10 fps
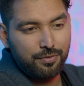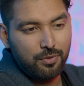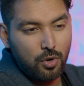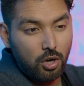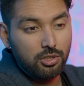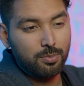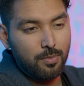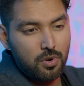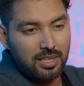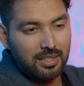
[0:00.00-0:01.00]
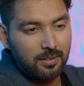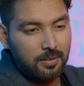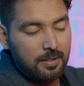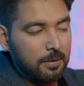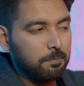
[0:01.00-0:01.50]
of not smoking,
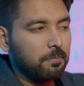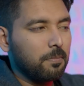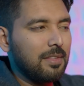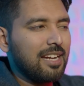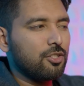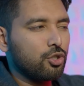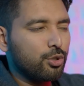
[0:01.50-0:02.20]
that